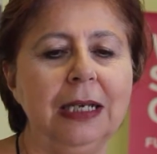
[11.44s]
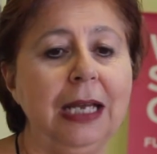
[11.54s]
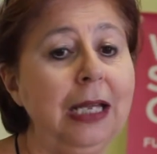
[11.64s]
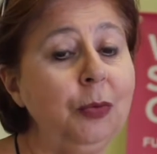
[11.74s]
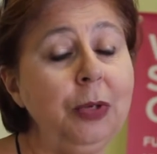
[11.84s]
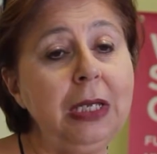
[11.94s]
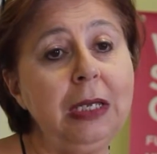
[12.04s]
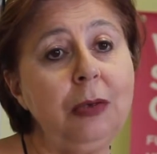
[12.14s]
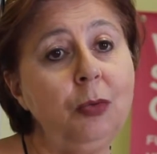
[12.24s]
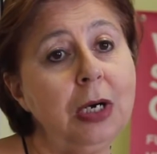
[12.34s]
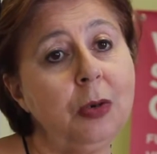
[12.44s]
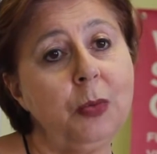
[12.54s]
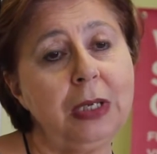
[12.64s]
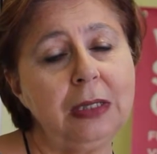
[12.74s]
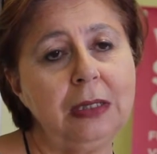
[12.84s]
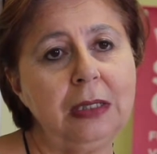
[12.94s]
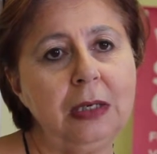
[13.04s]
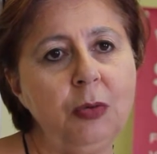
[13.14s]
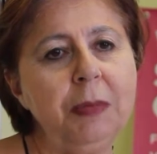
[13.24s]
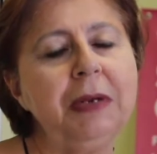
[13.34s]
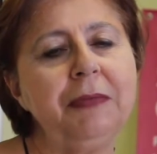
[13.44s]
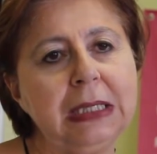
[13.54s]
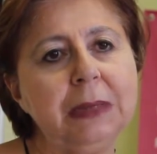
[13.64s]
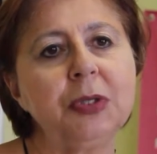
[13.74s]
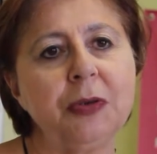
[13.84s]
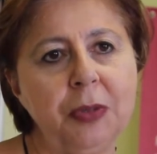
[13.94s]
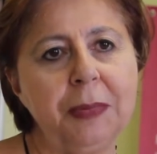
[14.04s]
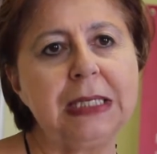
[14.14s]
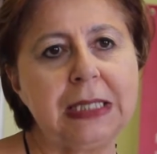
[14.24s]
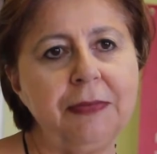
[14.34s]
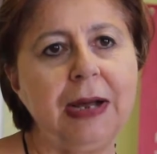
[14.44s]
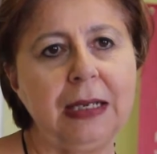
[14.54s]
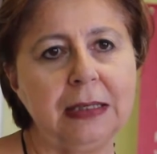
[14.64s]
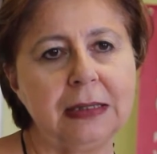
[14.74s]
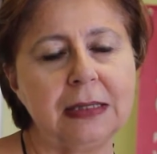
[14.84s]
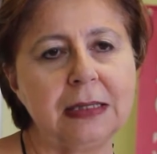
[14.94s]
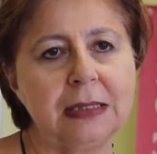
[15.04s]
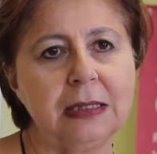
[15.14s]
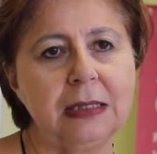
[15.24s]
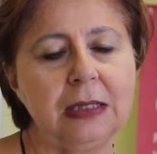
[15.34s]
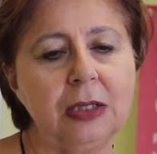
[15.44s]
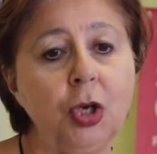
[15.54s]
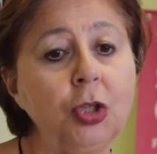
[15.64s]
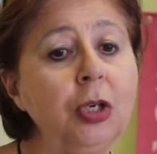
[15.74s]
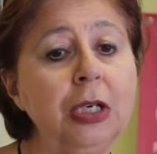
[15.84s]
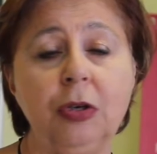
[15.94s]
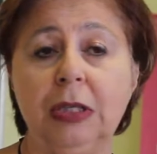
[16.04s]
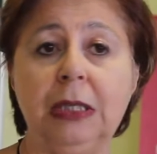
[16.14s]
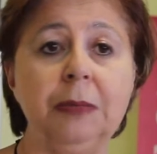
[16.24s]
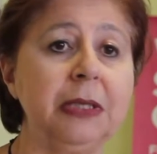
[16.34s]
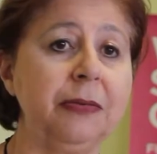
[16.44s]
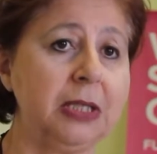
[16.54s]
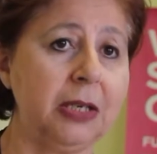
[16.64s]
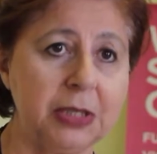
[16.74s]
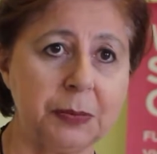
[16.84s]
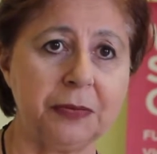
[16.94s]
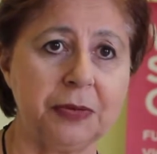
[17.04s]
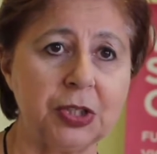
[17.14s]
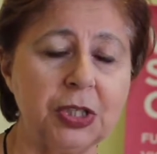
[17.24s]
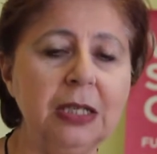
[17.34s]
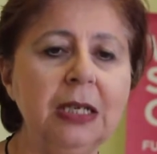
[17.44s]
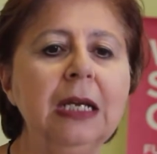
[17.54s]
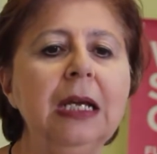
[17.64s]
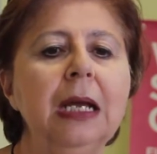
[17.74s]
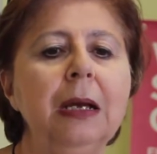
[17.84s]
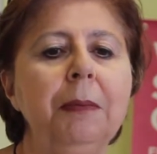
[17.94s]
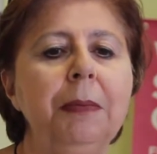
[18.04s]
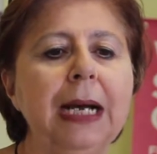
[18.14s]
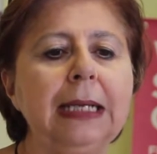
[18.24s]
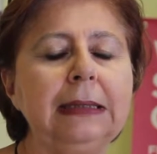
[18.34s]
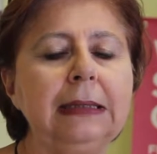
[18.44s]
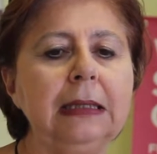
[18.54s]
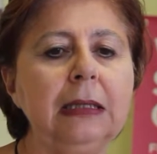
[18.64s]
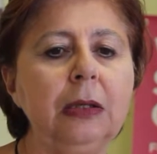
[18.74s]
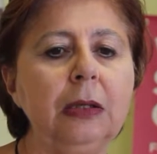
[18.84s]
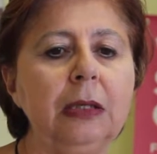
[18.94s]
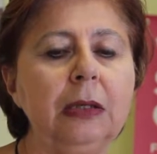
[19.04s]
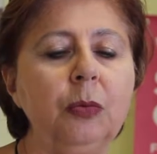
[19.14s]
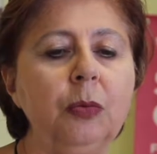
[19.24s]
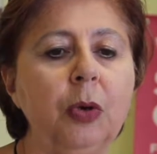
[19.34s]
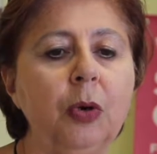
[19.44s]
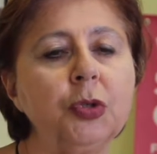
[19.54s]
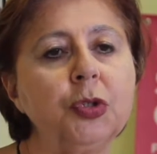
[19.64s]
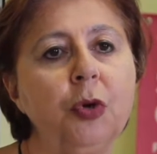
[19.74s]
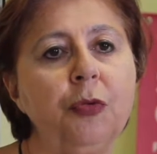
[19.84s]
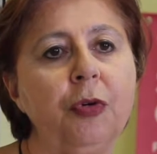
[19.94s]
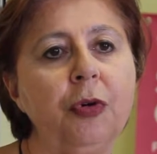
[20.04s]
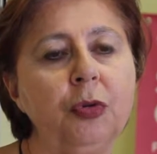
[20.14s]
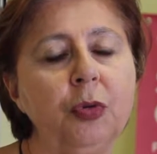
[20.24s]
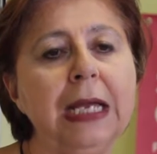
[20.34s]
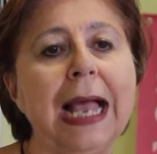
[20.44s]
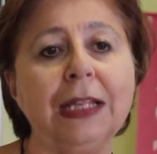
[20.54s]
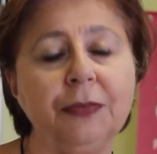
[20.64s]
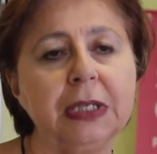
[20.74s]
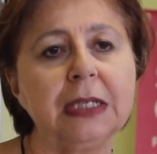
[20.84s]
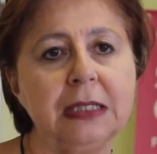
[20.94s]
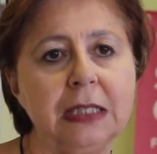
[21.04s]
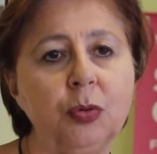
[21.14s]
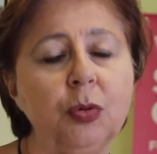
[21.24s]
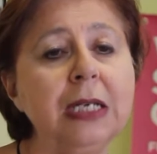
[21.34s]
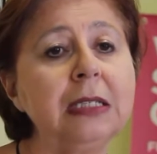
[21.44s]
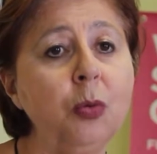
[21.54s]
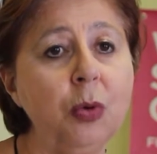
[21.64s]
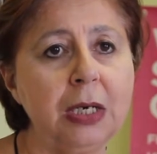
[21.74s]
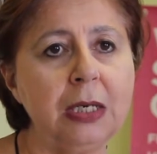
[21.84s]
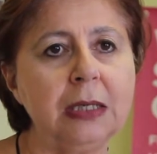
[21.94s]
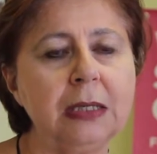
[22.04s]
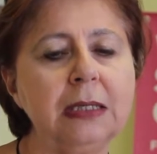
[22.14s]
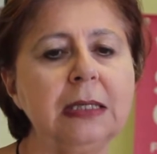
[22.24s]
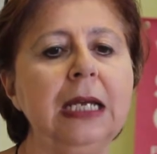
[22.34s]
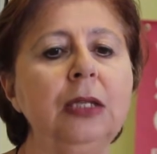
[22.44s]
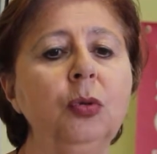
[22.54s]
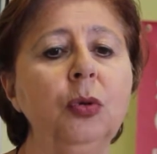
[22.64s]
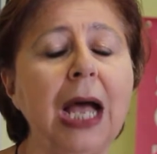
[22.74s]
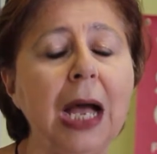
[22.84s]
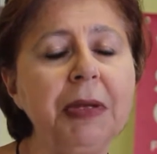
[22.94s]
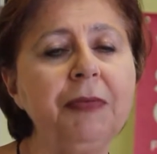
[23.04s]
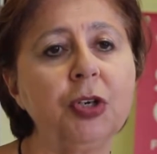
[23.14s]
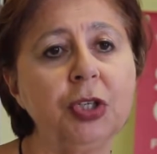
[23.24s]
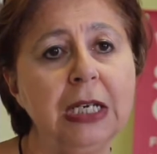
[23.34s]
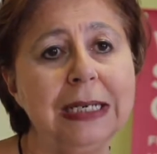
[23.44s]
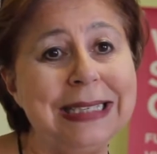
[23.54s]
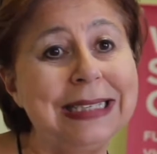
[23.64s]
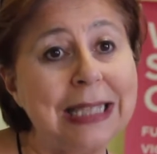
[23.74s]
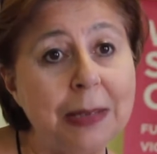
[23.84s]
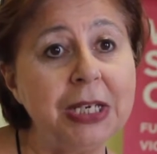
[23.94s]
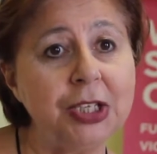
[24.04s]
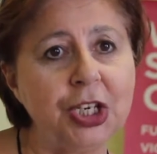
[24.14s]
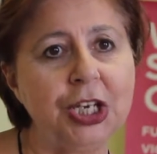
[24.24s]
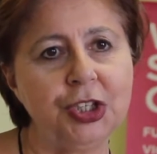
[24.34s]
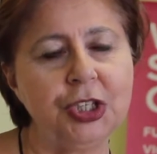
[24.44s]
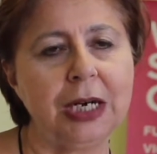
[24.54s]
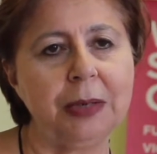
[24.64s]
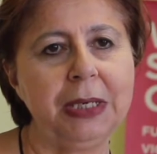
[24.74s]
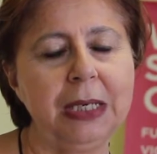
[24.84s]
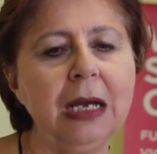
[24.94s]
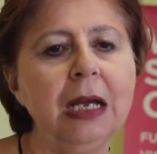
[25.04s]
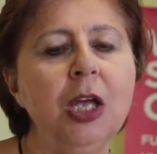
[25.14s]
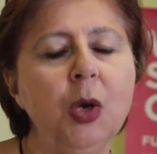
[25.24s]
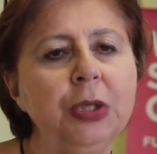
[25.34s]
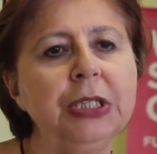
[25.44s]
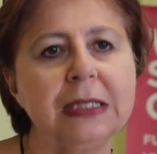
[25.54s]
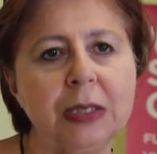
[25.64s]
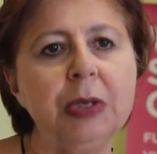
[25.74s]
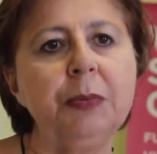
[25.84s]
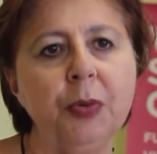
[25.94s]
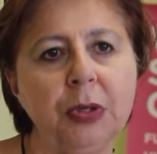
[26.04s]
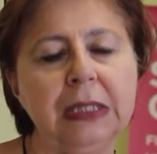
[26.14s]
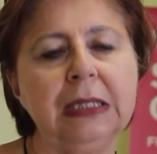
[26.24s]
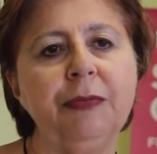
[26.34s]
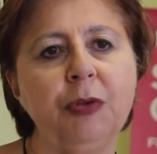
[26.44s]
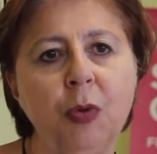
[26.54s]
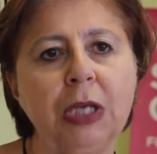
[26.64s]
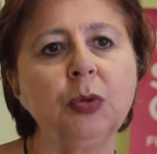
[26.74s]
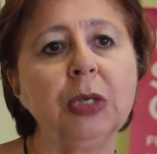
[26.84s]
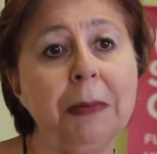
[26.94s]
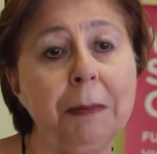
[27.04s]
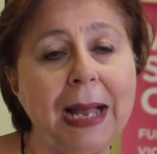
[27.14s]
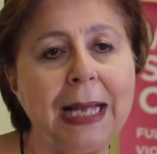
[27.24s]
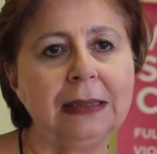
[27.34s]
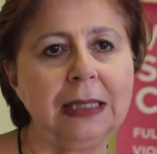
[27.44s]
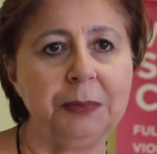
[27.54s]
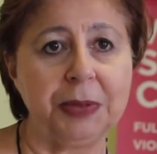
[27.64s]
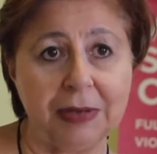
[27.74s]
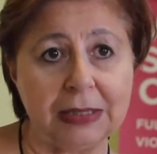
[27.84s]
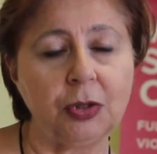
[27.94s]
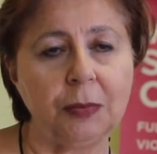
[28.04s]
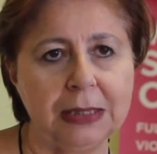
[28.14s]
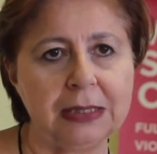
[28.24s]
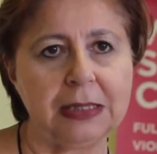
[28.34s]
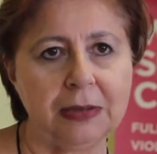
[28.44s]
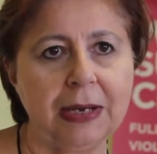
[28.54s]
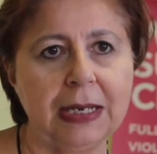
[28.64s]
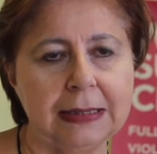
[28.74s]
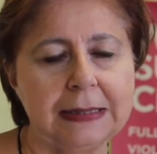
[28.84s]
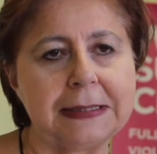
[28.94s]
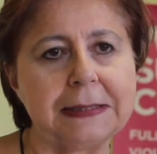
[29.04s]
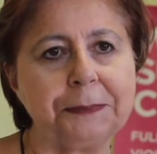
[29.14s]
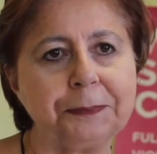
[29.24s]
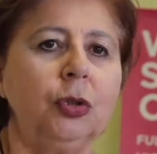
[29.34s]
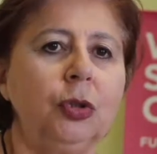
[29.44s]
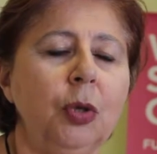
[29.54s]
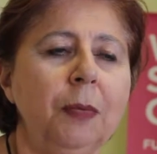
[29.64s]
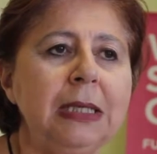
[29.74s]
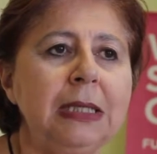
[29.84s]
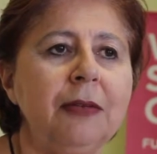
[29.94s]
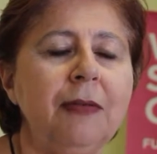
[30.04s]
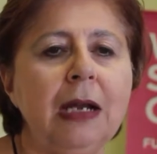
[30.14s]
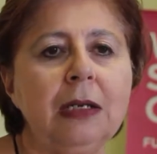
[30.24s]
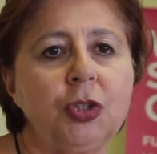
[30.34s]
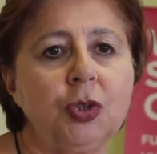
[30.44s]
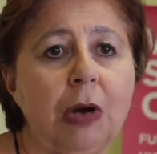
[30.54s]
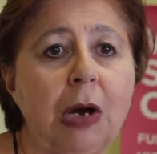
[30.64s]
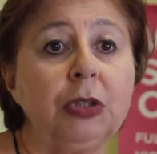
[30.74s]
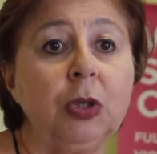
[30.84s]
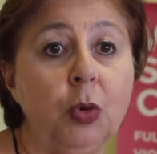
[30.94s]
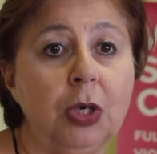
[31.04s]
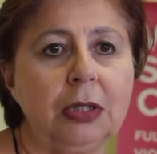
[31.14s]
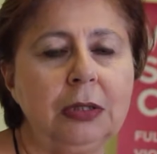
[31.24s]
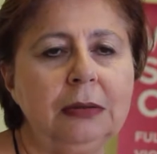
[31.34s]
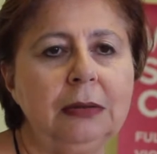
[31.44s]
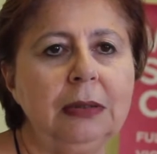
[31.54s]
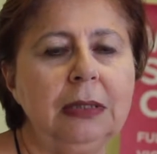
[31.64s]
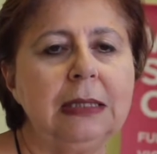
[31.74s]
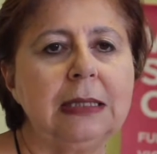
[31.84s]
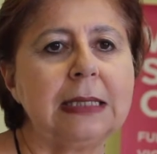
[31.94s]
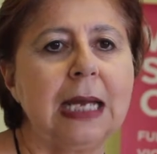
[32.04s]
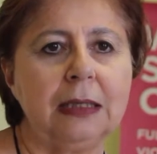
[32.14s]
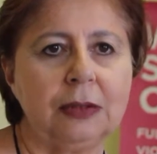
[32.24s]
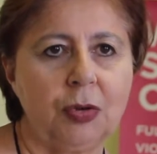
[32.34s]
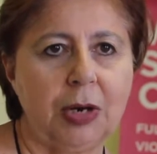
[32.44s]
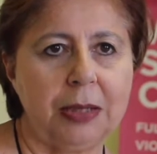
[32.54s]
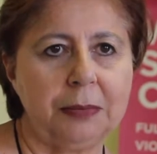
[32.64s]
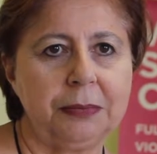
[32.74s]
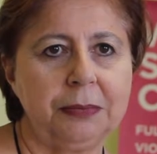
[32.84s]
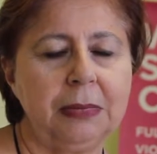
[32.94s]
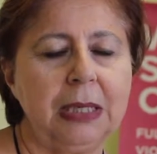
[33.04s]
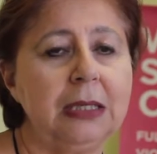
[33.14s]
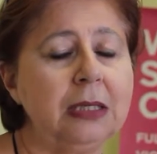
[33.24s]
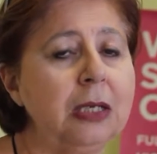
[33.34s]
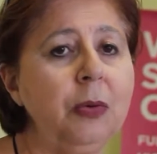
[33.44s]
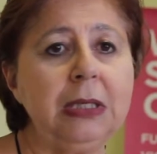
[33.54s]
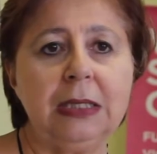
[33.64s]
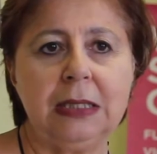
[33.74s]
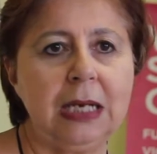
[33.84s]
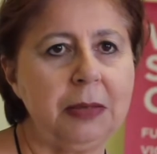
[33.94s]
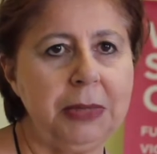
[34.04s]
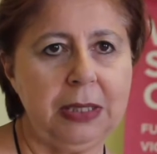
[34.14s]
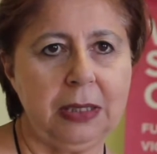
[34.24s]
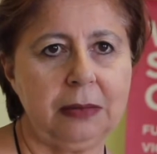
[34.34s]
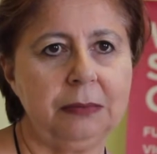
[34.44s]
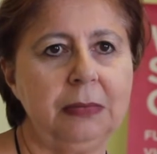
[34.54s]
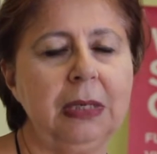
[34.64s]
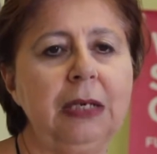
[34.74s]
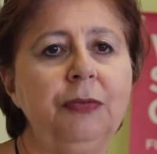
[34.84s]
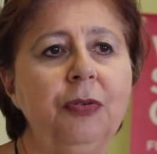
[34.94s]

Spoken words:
and we work with women victims of domestic violence, not only in terms of service provision, but also for doing advocacy to raise awareness and to lobby for systemic change in Armenia, which is so important if we want to combat and prevent domestic violence. Domestic violence throughout the world, it's a silent crime. And so it is in Armenia. And